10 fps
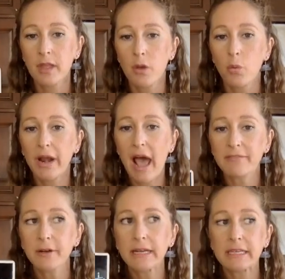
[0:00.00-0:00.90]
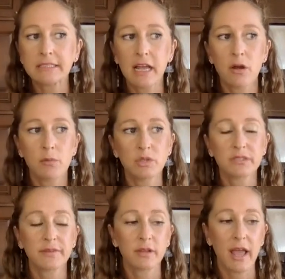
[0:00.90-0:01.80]
Whatever it is, I
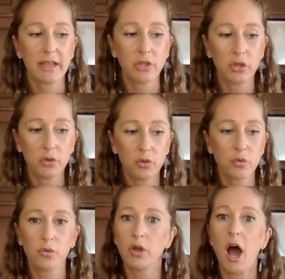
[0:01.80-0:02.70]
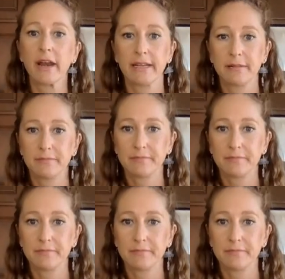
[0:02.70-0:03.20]
almost feel like you got it.